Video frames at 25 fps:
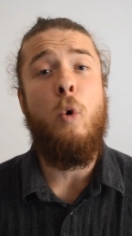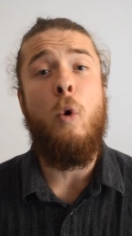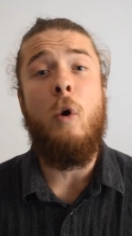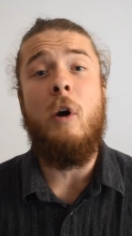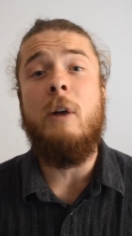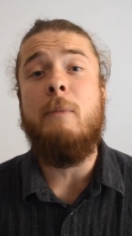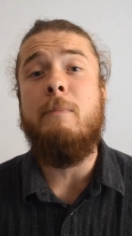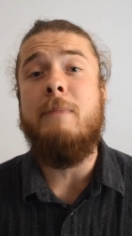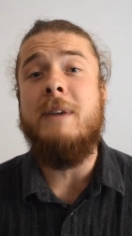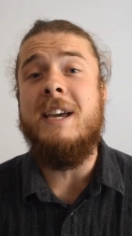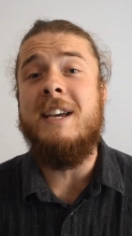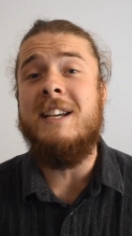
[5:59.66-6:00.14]
who
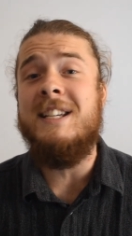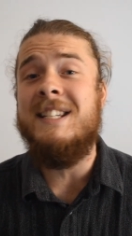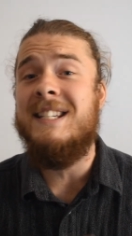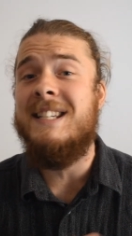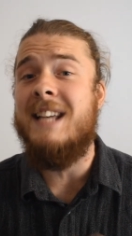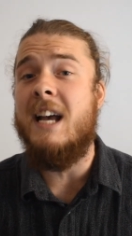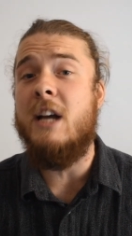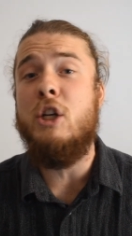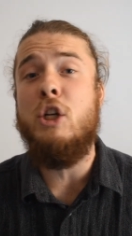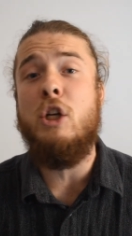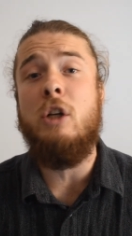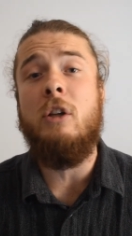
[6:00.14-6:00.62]
are being
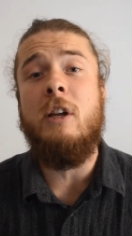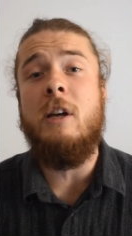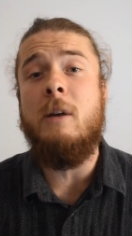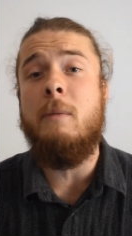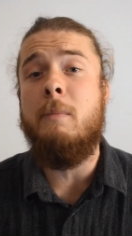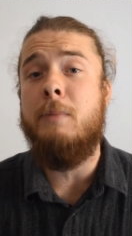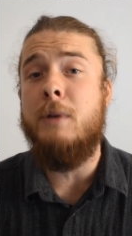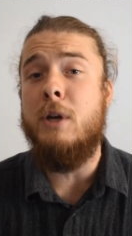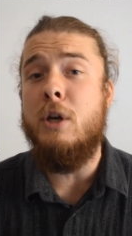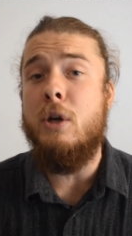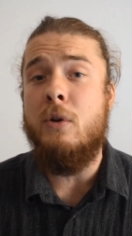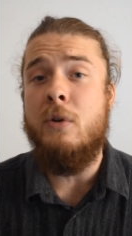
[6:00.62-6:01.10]
sexually
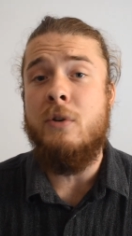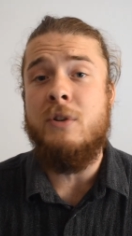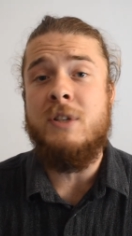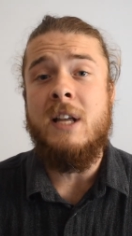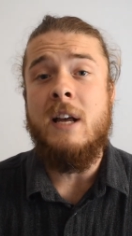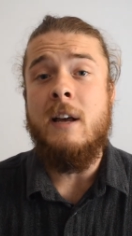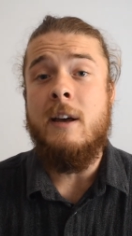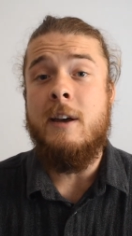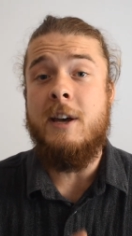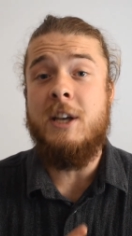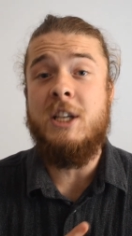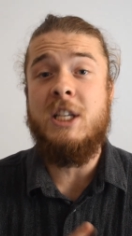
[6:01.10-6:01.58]

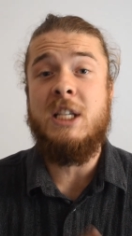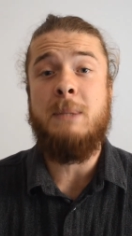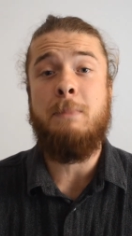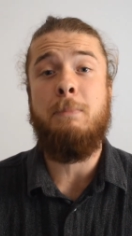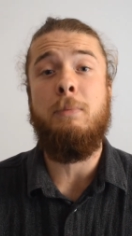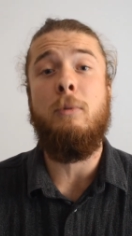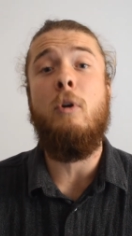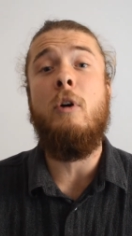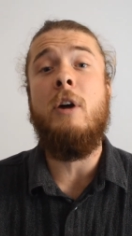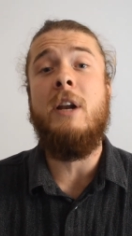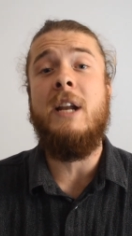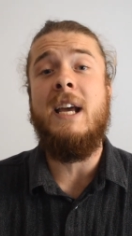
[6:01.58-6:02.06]
abused,
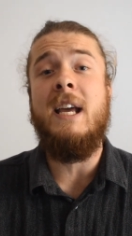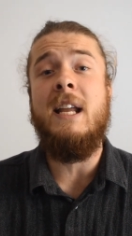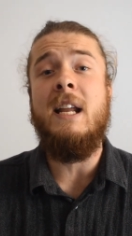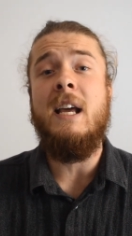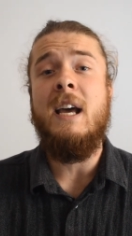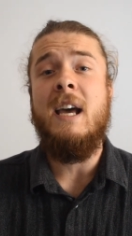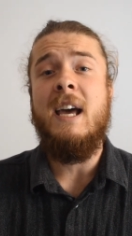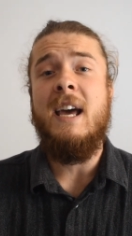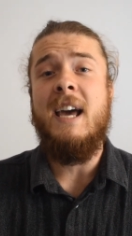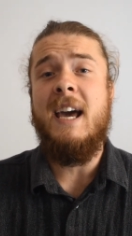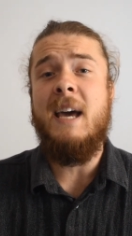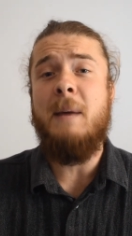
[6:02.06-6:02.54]

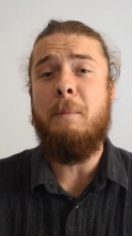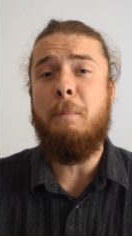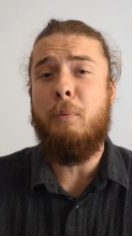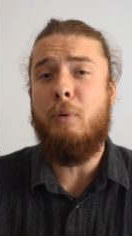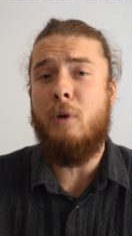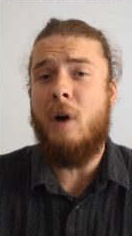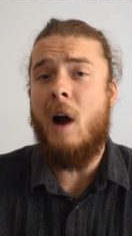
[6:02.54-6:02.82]
exploited, and